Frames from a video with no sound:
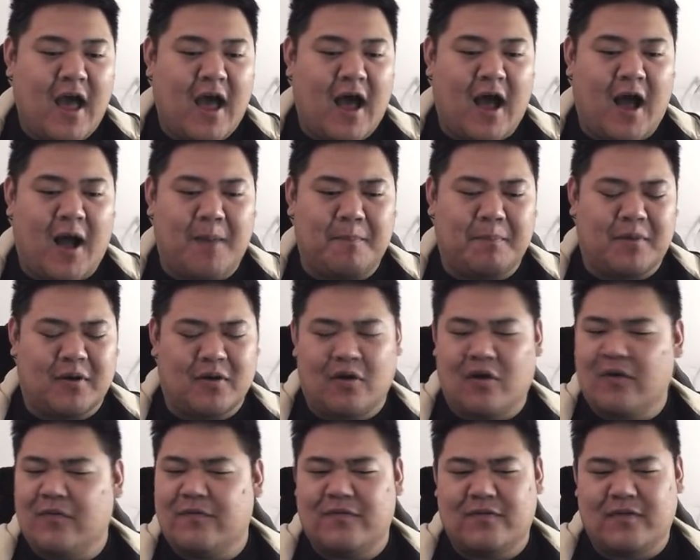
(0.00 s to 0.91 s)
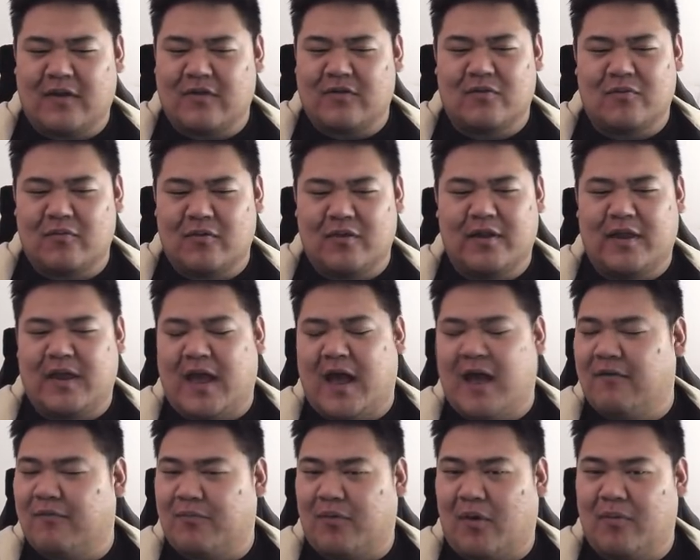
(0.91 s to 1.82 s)
but Earth doesn't really
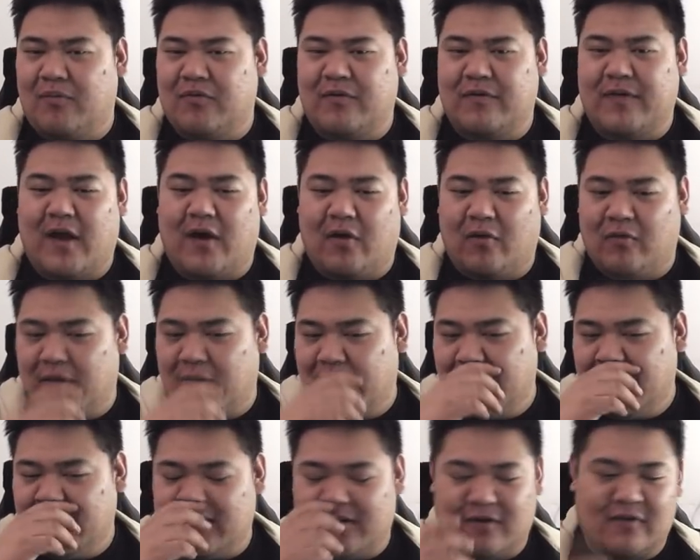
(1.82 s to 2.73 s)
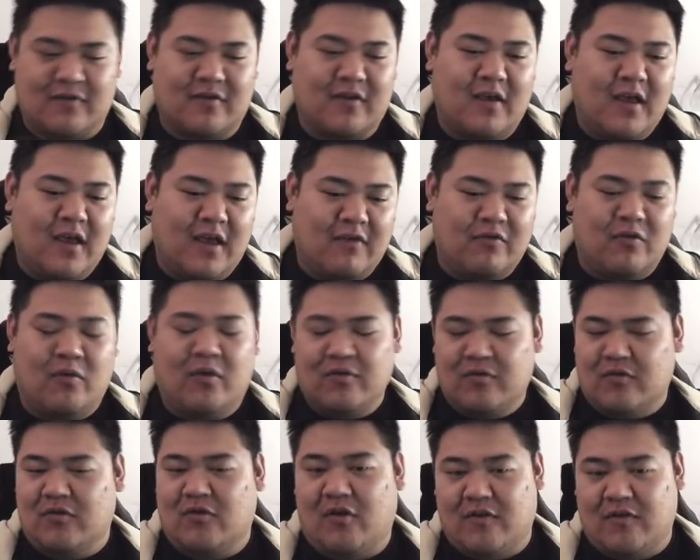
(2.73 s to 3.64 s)
have problems with that already, because if it wants
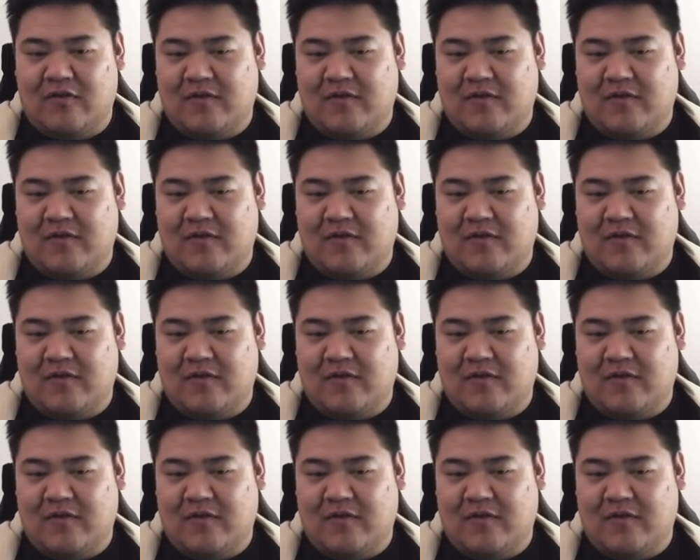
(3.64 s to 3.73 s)
to return